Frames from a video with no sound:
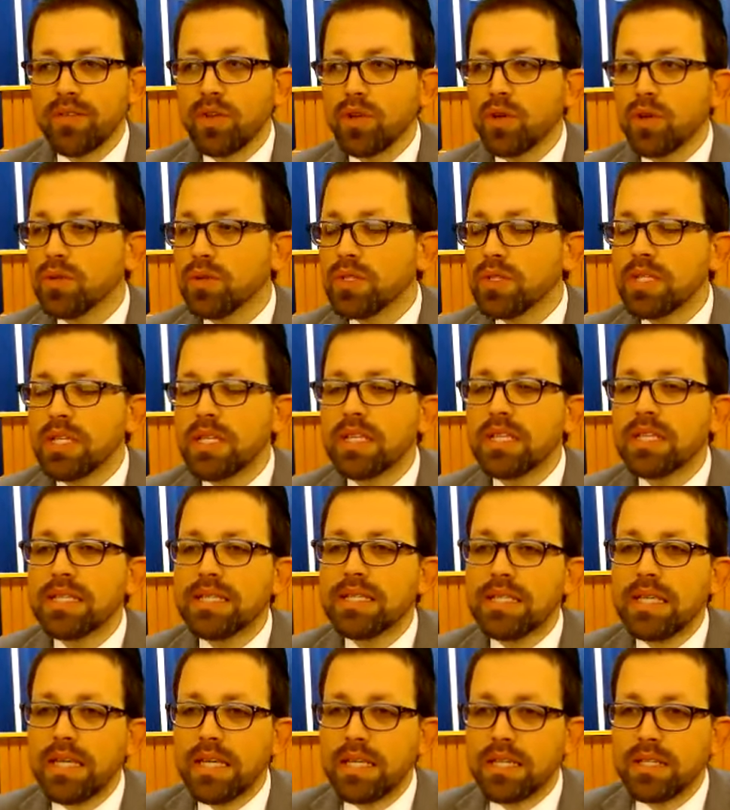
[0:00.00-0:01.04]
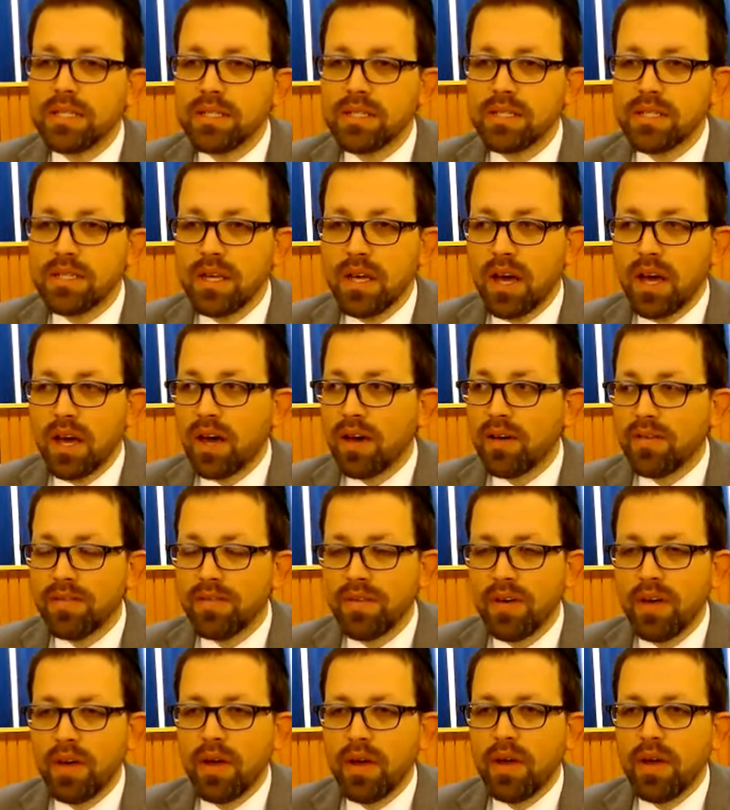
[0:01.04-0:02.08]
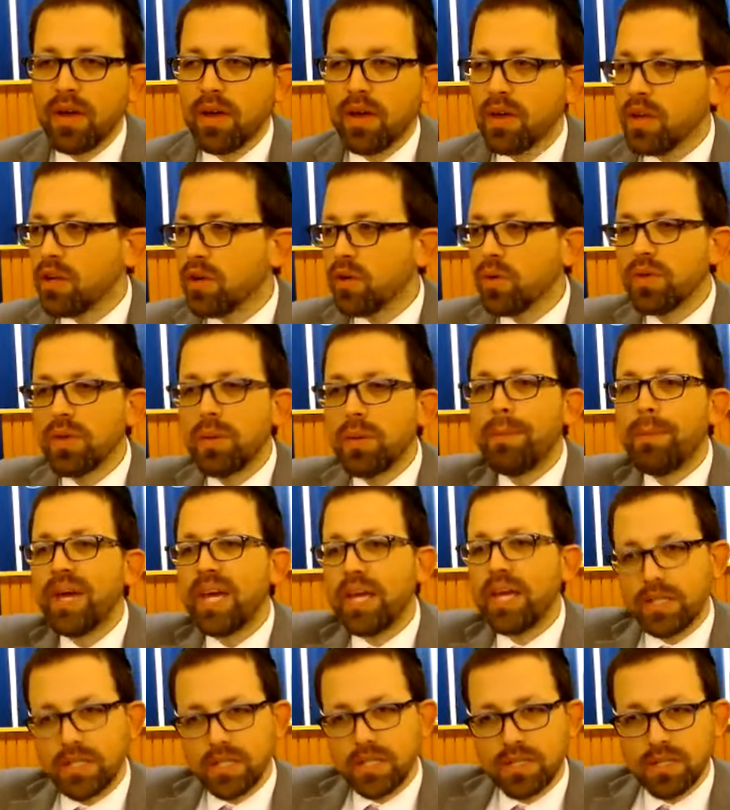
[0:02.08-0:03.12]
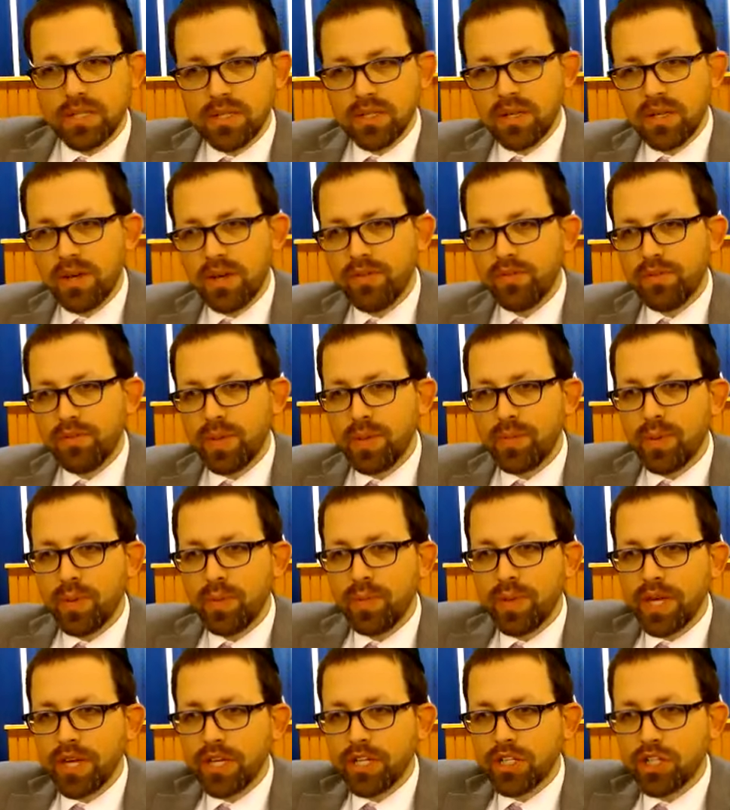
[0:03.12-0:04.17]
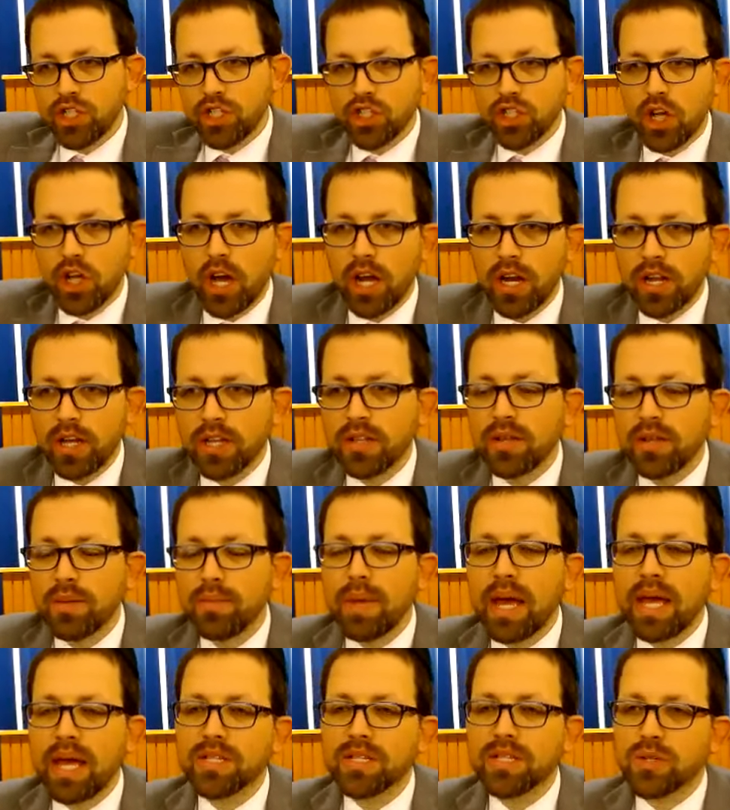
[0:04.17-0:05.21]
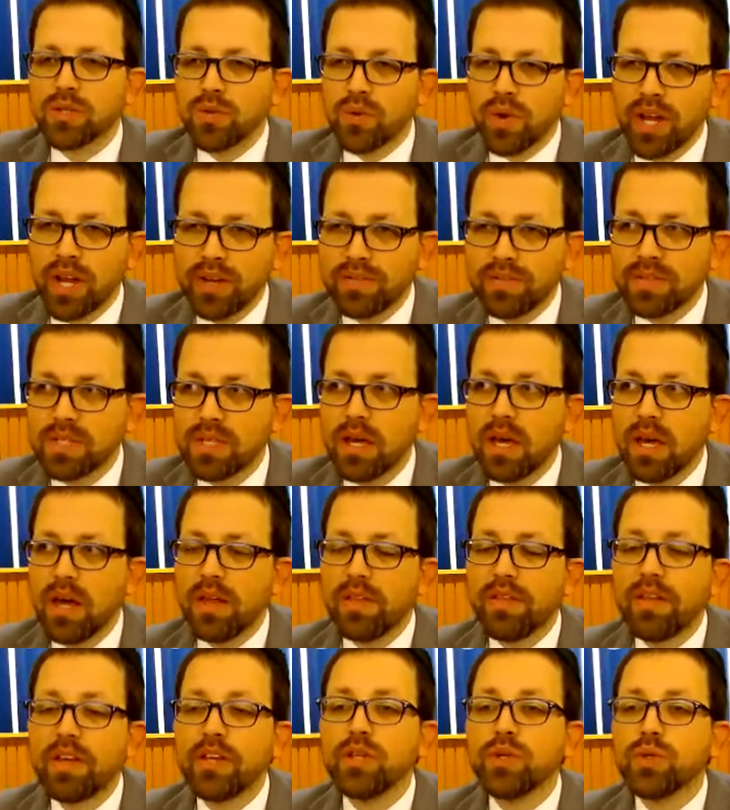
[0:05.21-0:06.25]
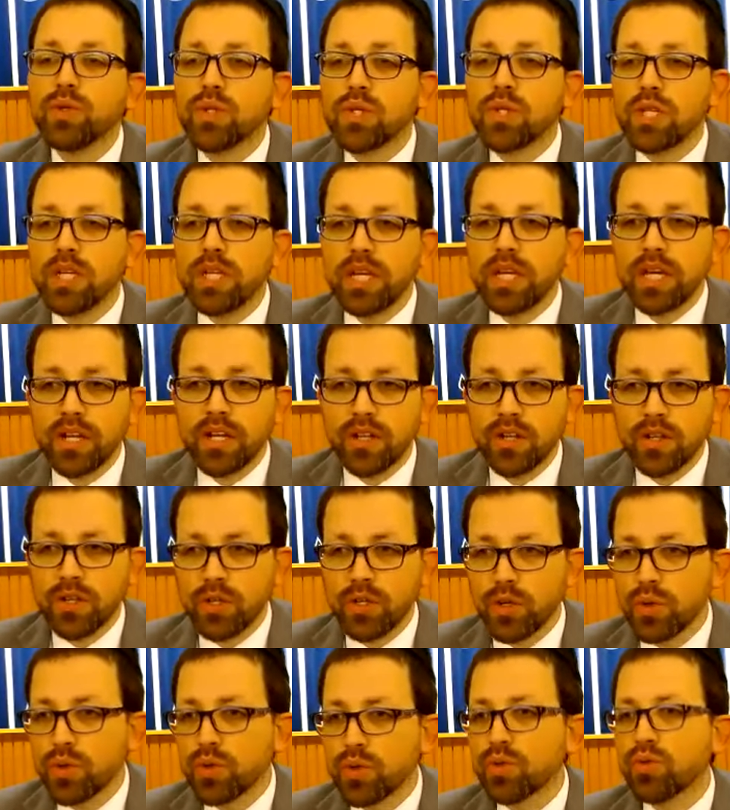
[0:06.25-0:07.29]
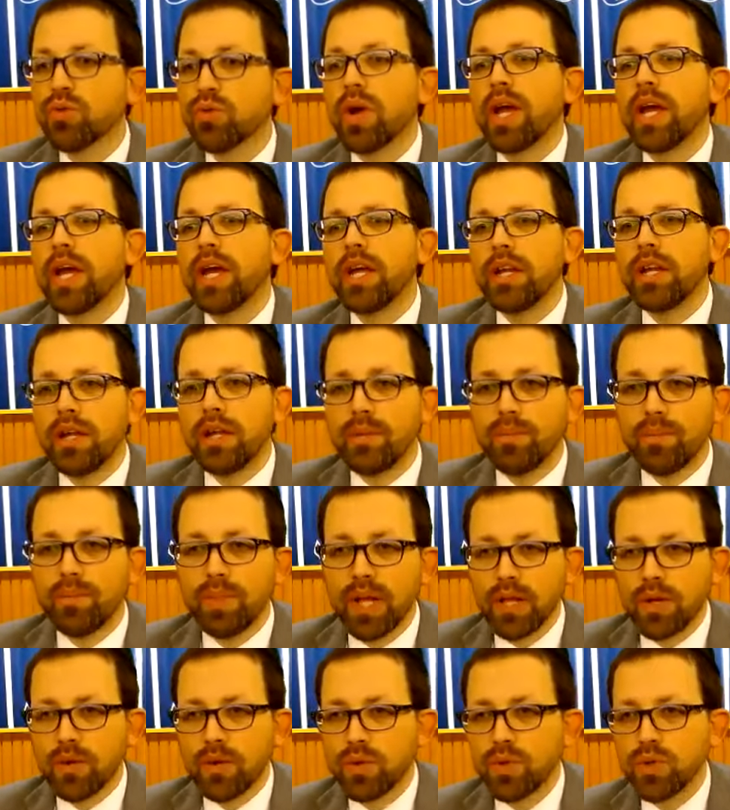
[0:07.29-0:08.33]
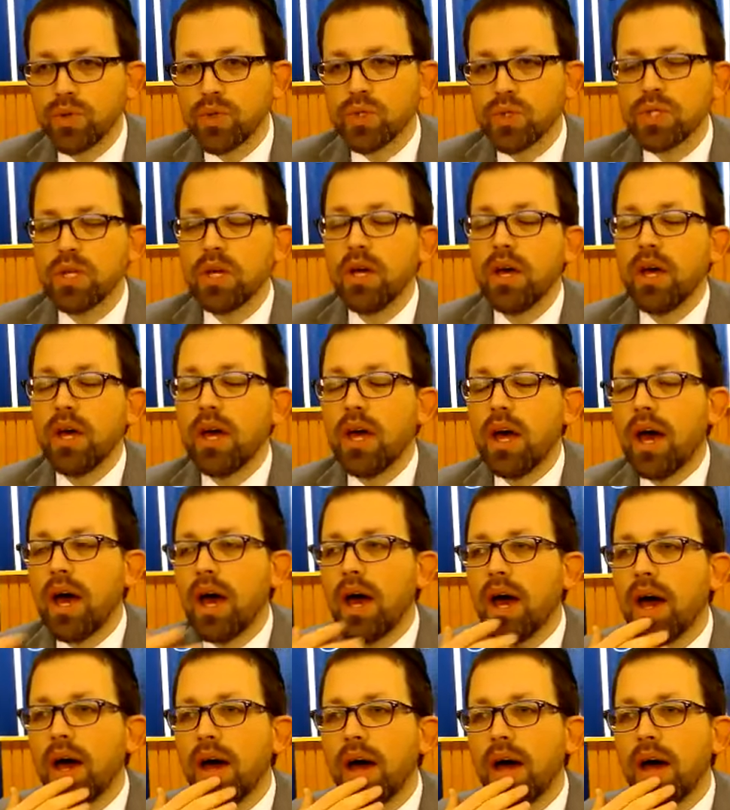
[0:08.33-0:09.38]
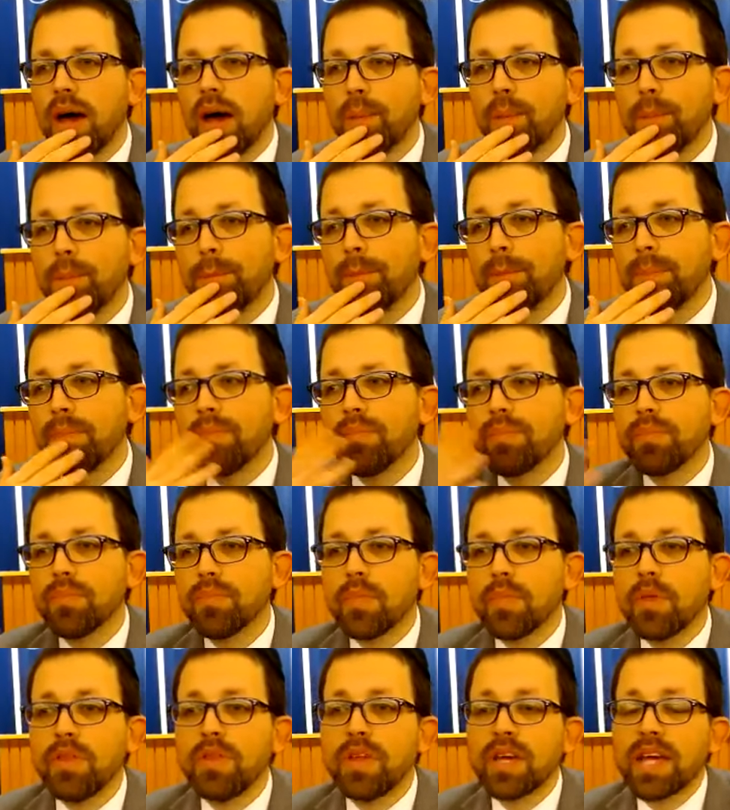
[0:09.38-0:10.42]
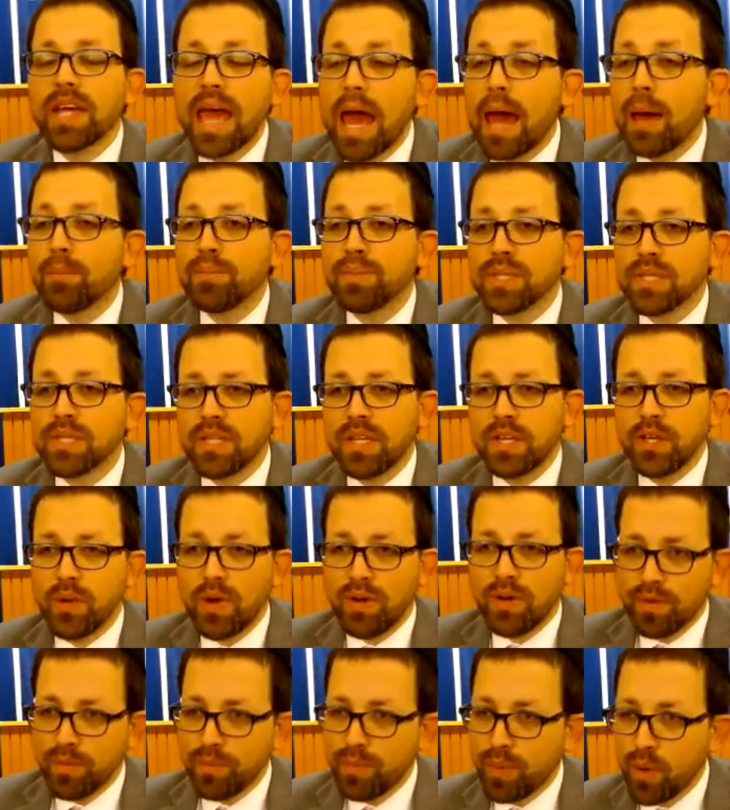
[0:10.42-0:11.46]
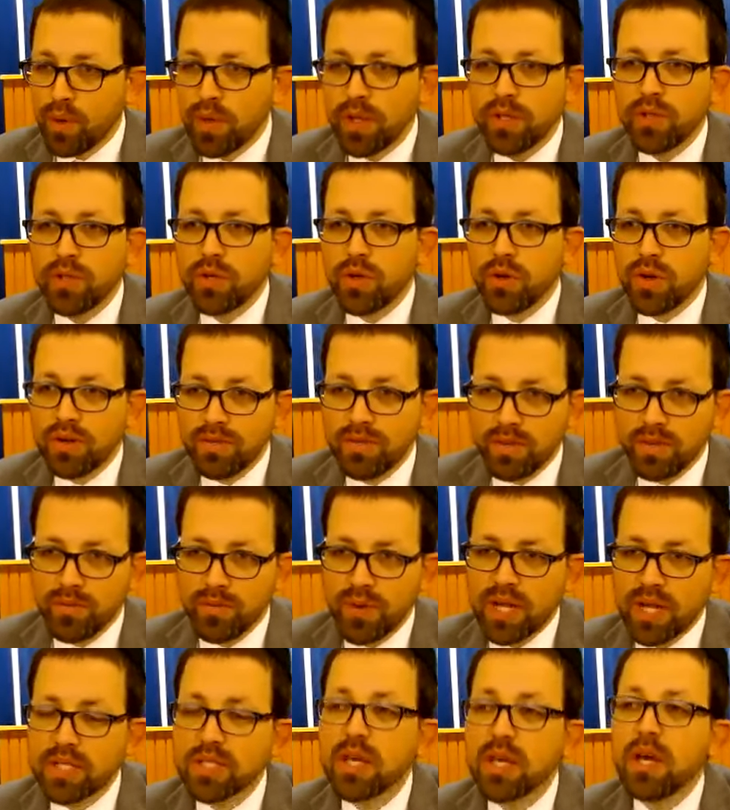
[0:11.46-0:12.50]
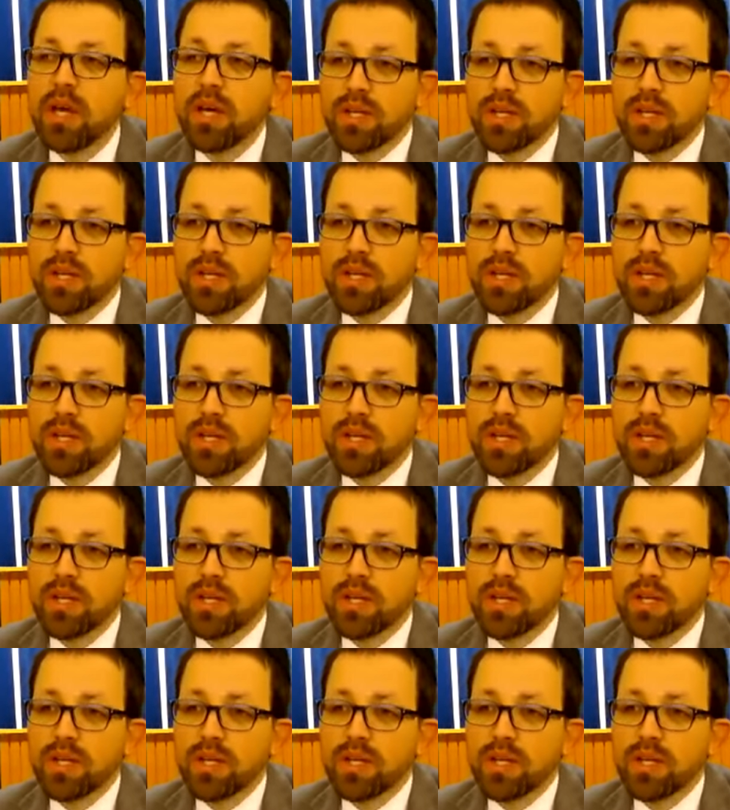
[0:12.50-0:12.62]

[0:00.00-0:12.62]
You don't see the scenes of, the pits of people being shot into mass graves that you see in Ukraine, Belarus, the camps that you have in Poland, you don't have in France.